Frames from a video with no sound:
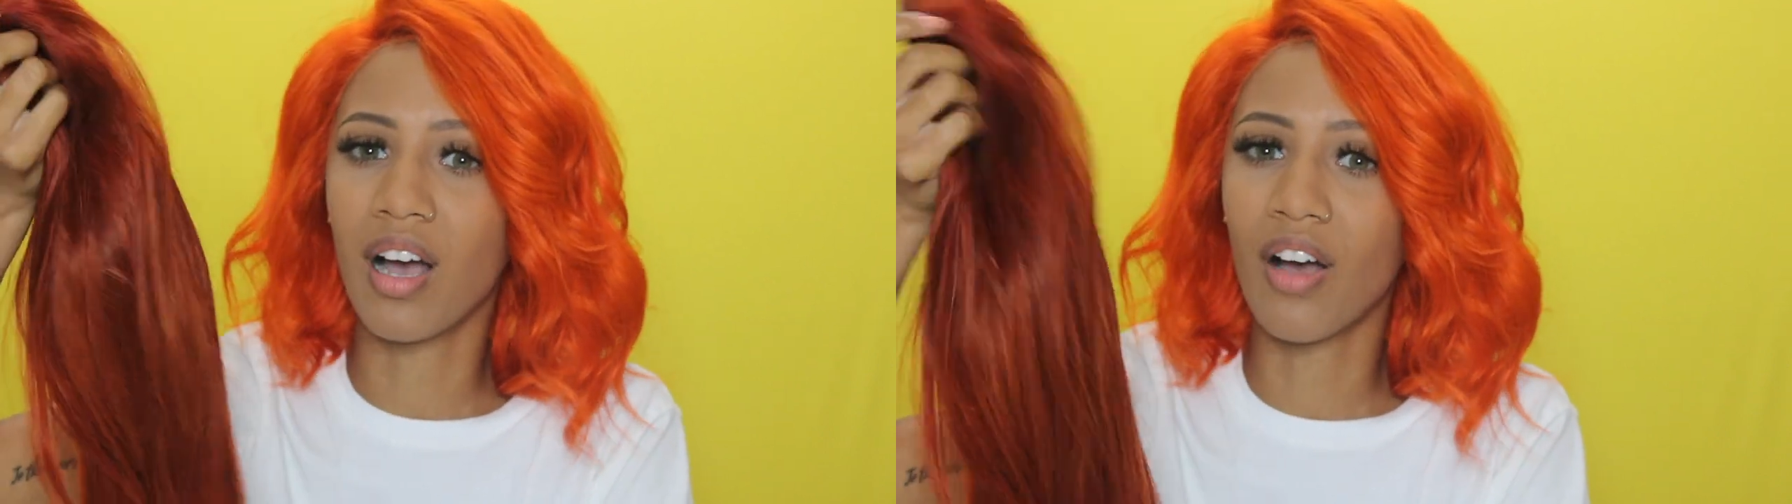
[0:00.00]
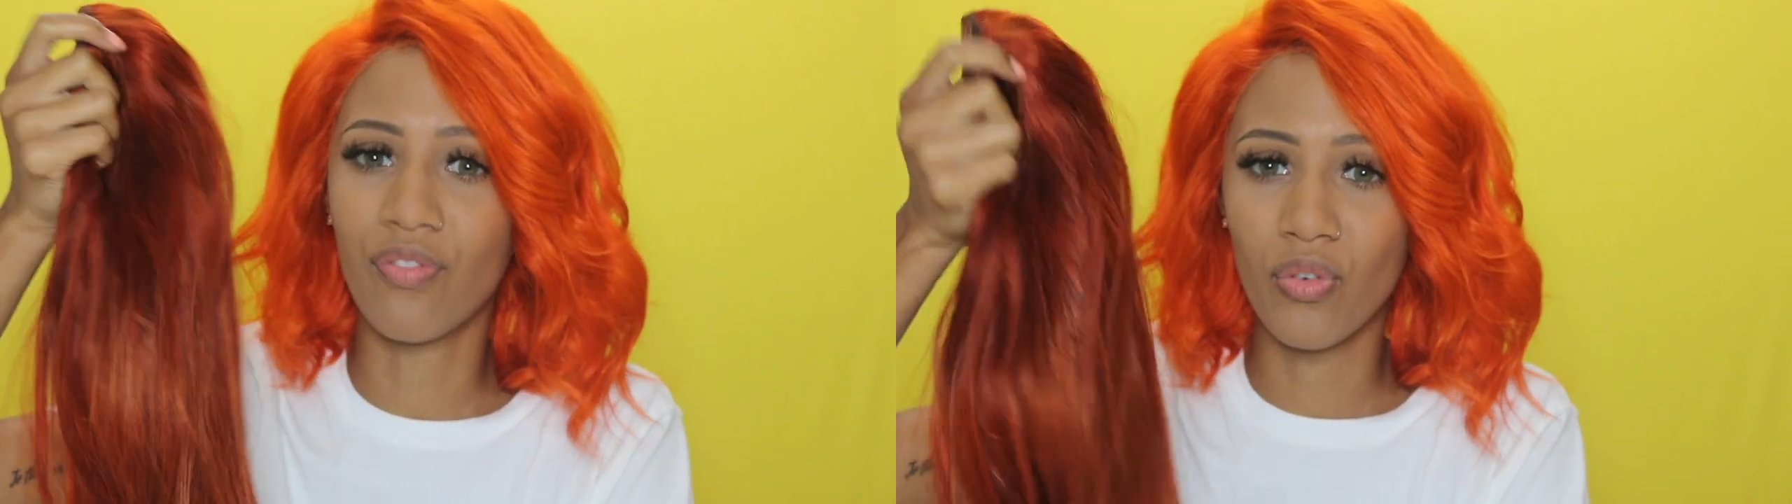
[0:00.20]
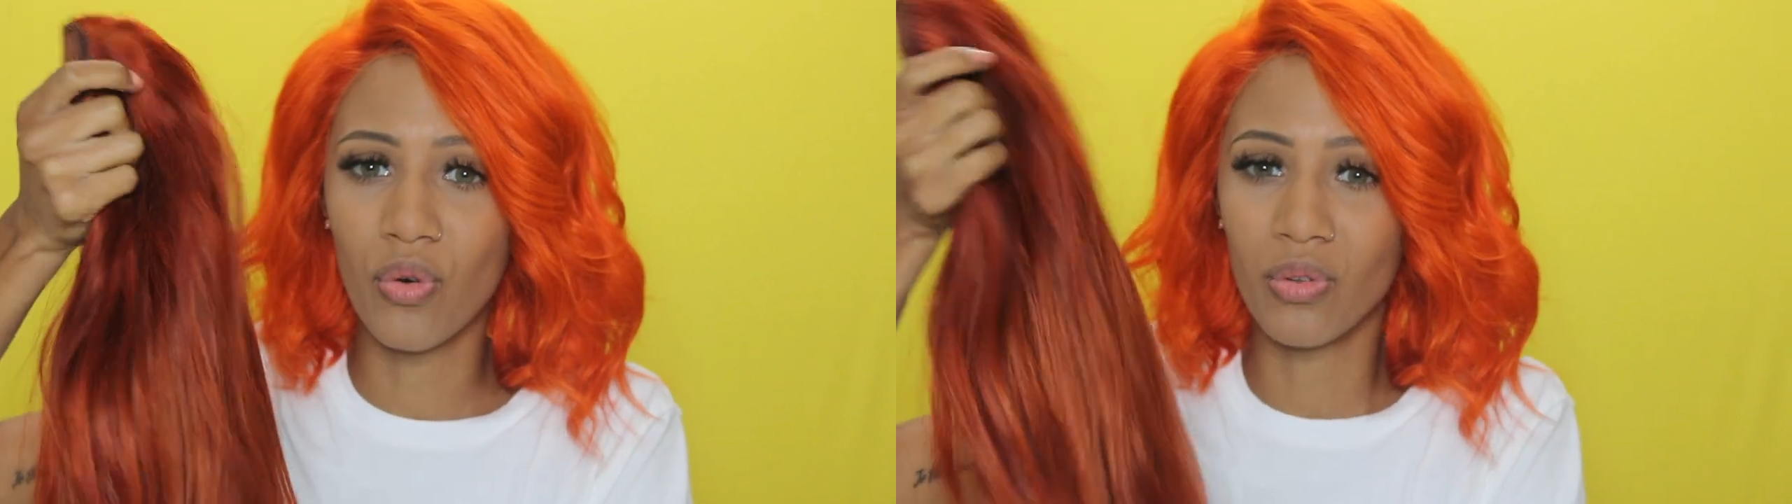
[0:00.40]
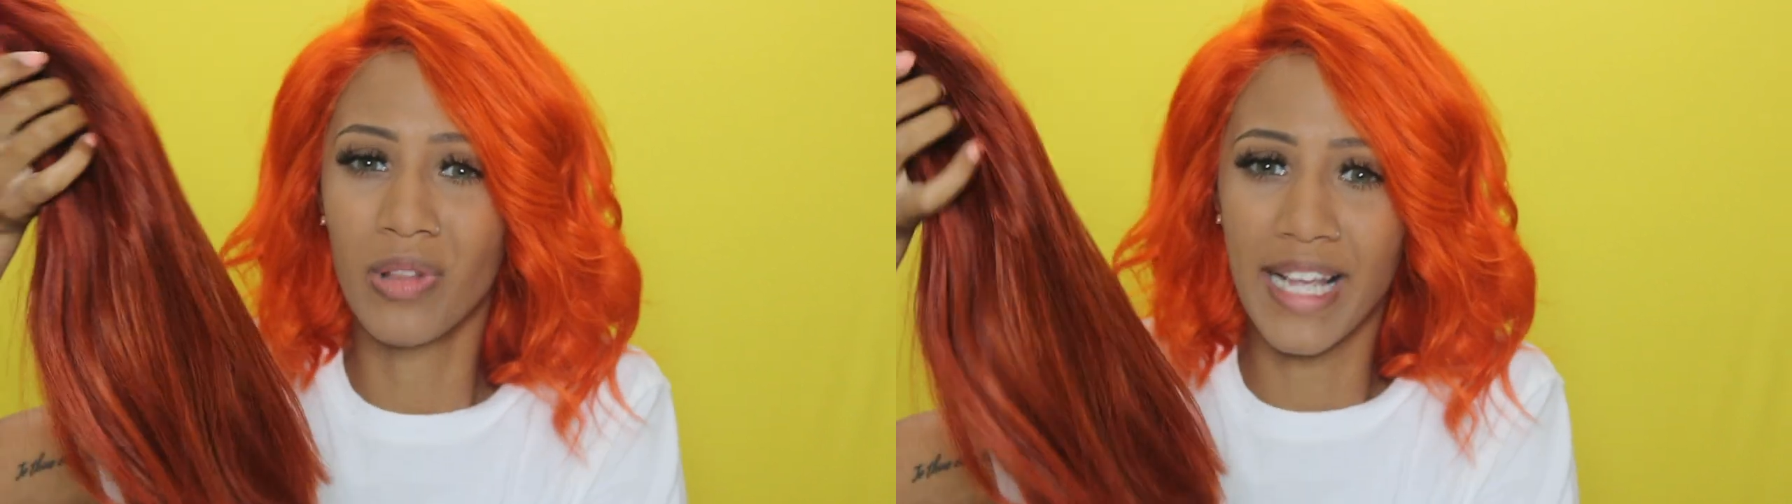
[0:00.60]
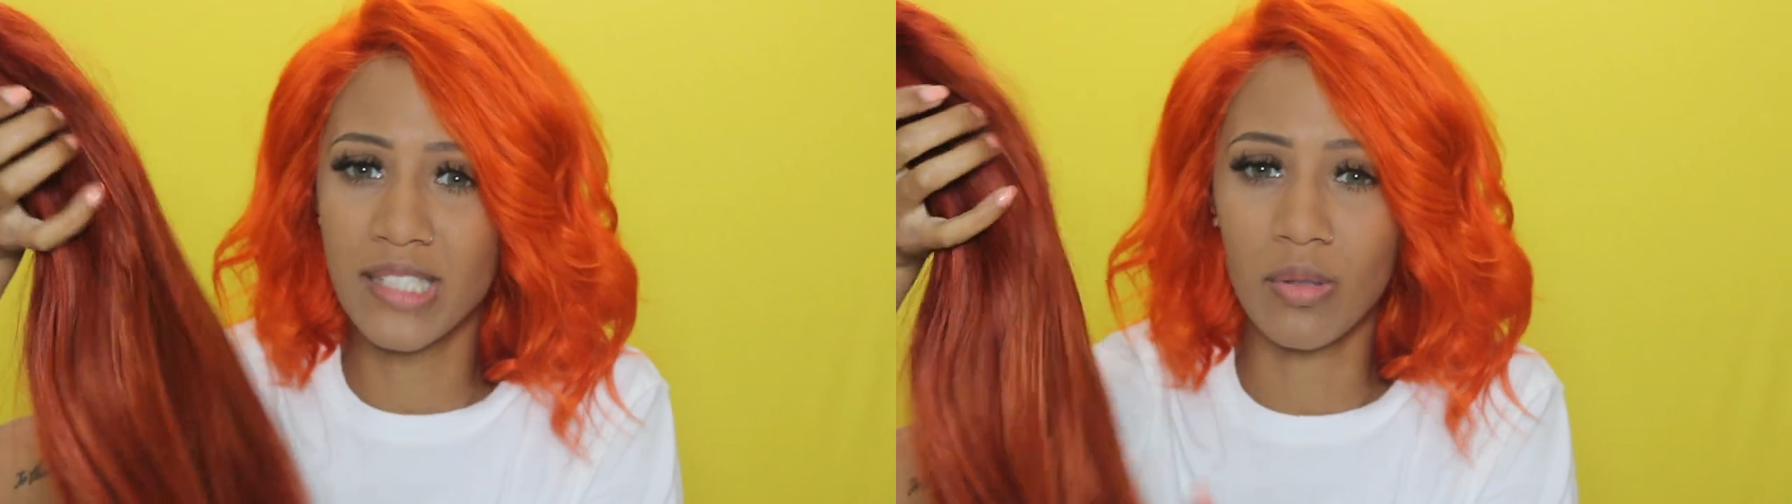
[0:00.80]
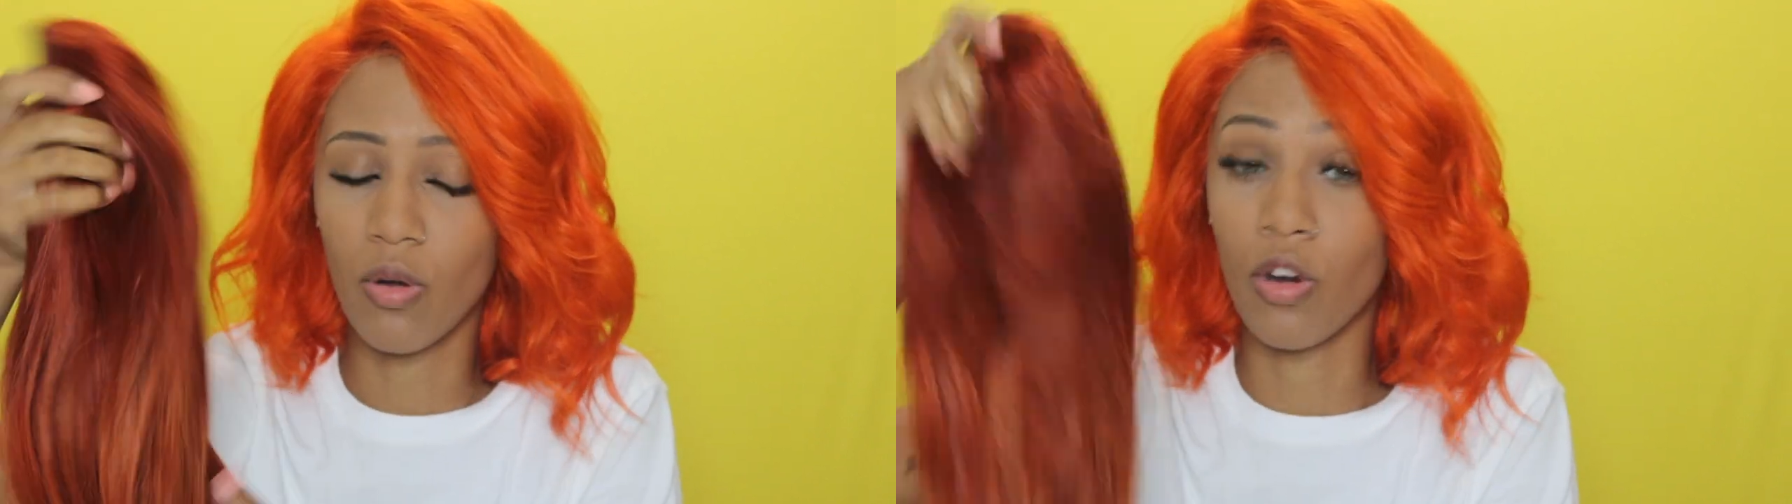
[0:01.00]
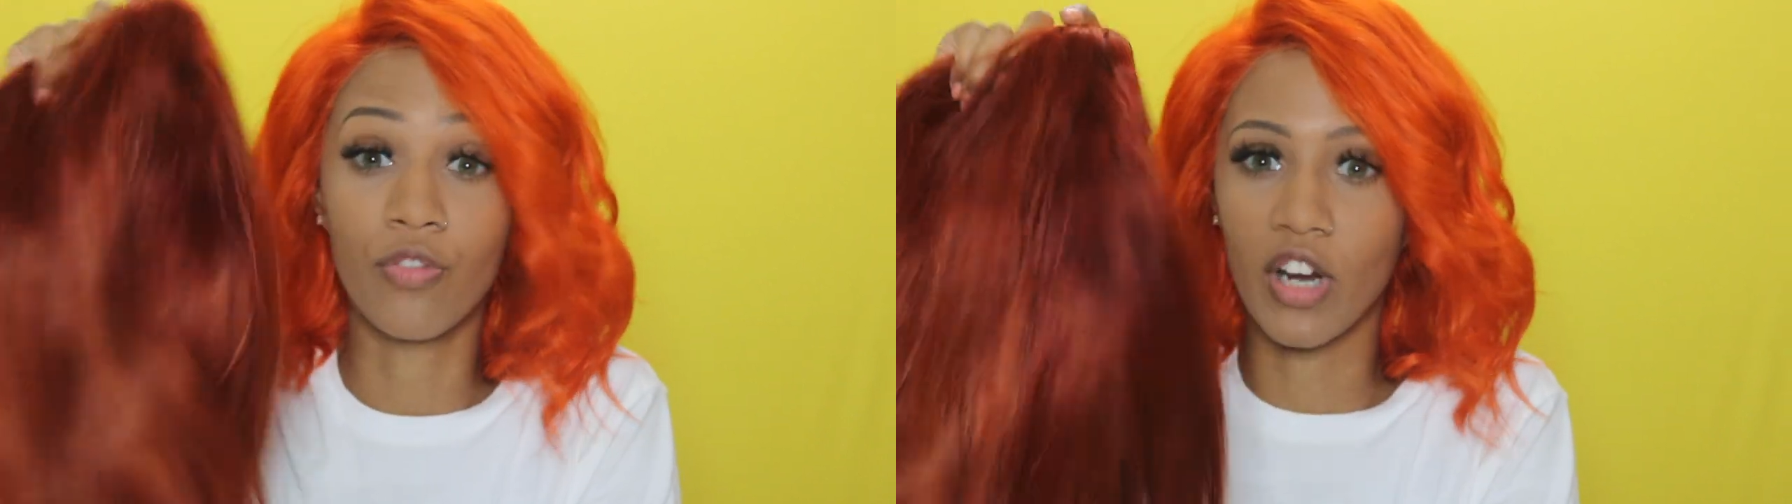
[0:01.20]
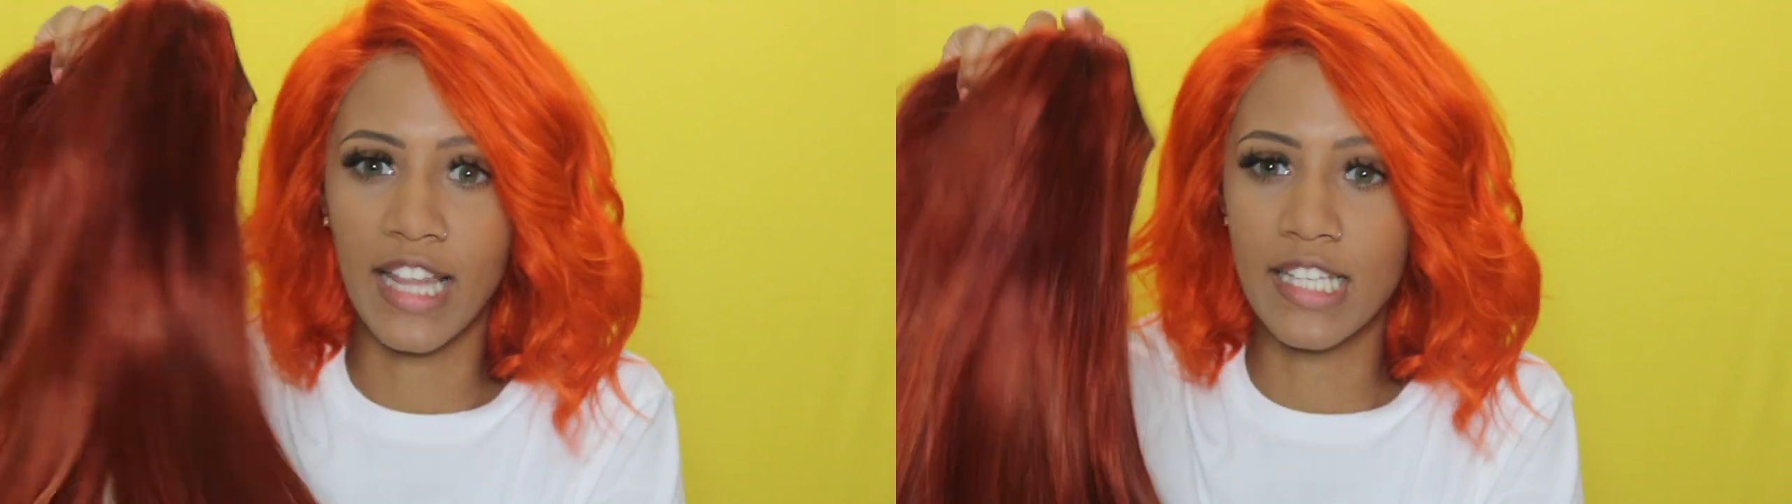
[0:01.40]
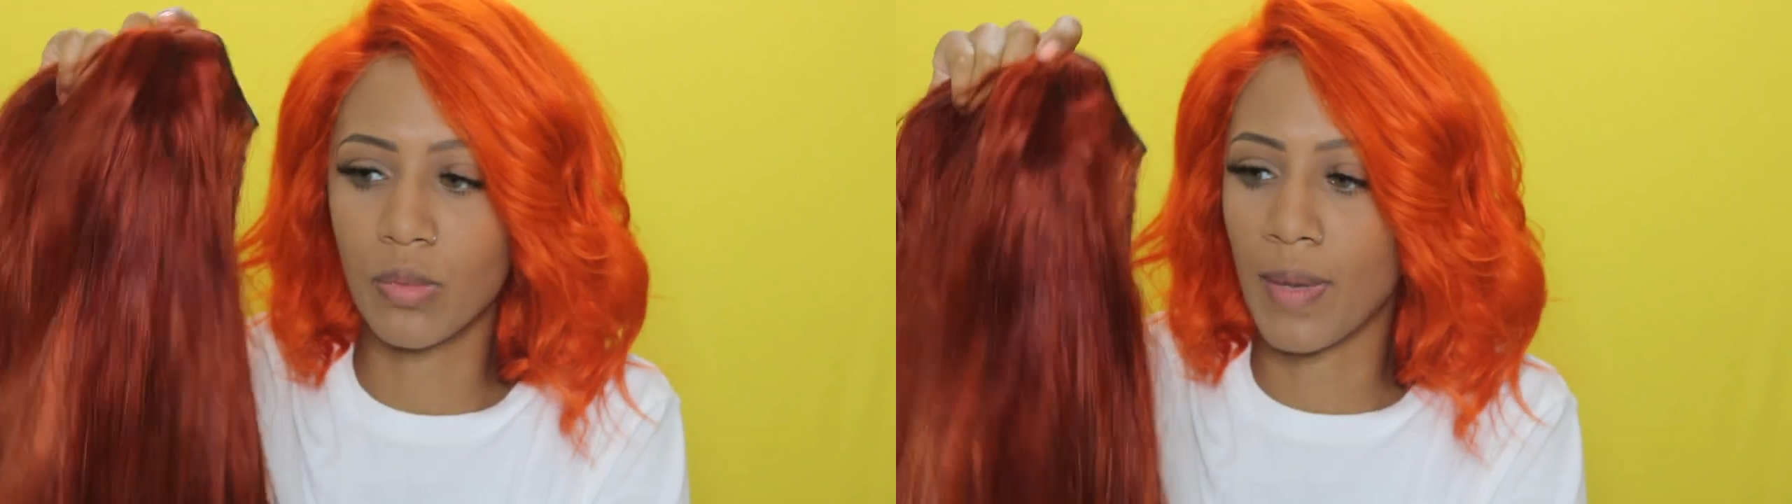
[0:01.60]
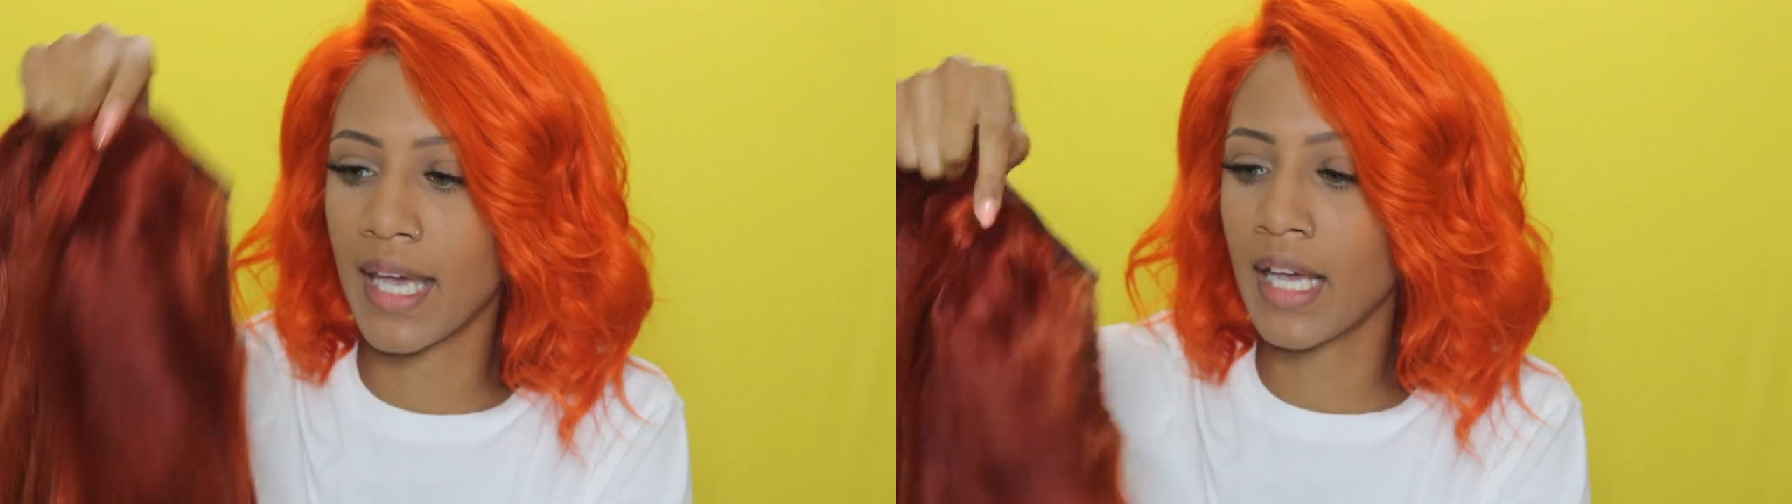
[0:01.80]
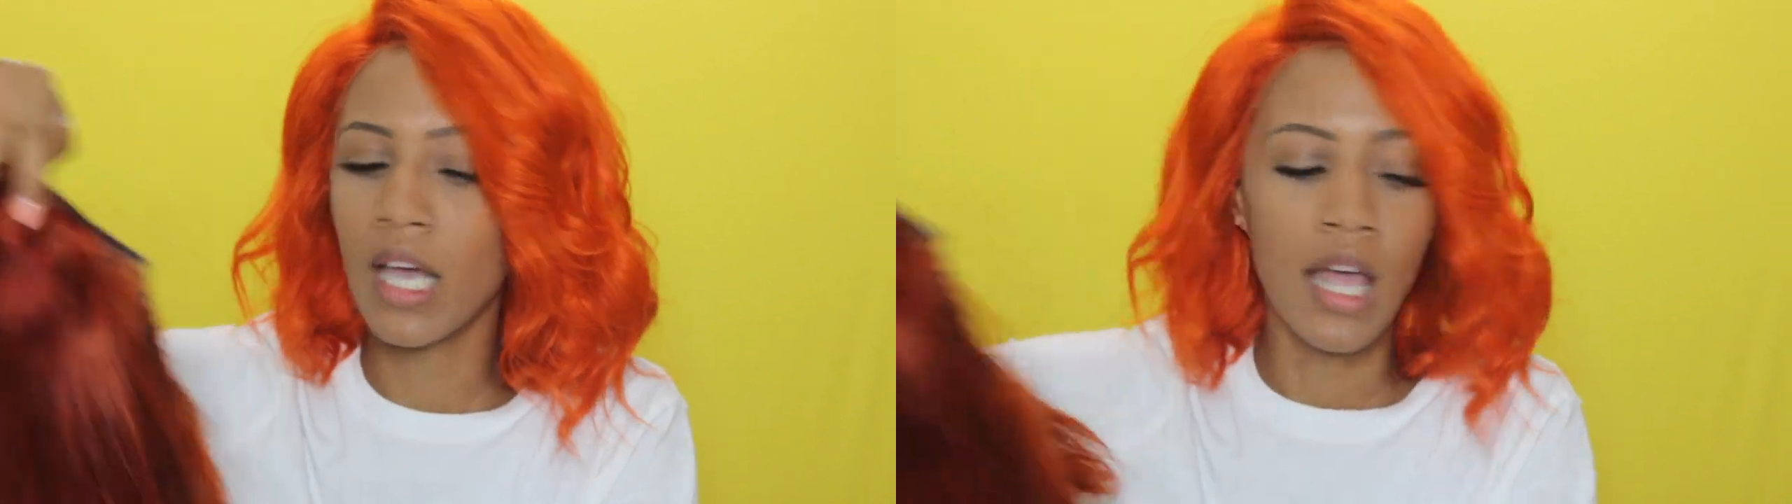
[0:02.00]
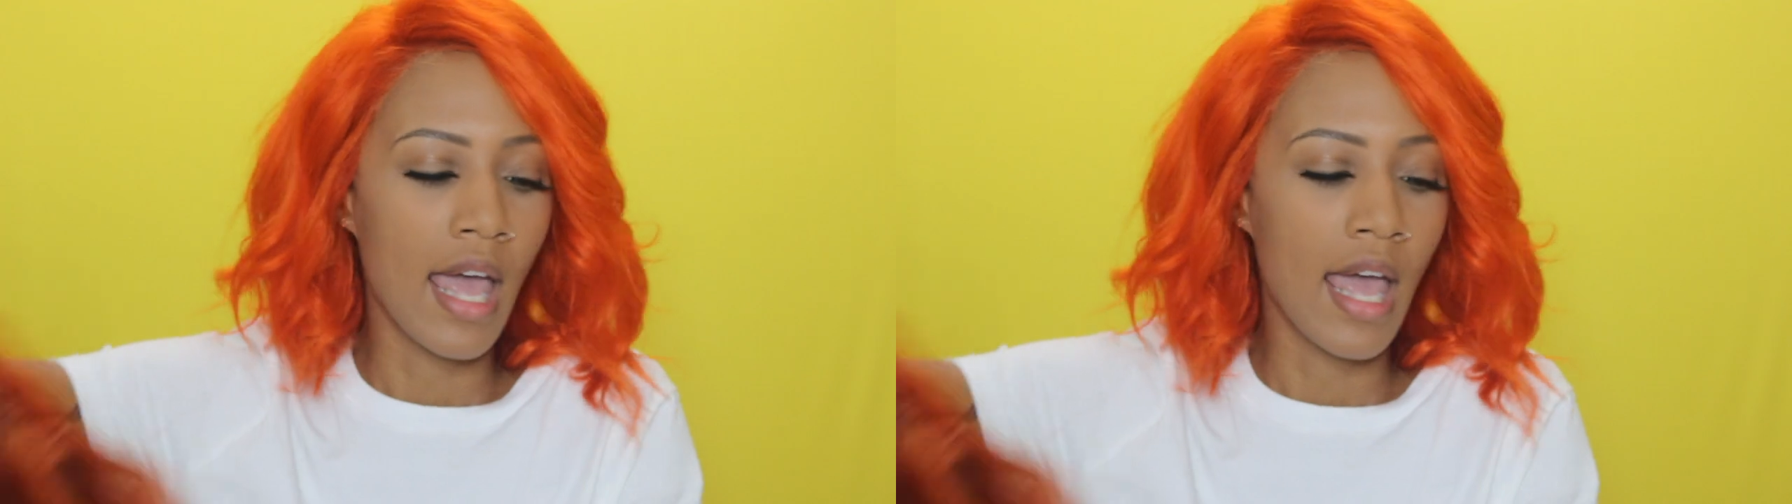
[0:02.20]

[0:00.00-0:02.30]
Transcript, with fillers: a full lace or for a lace wig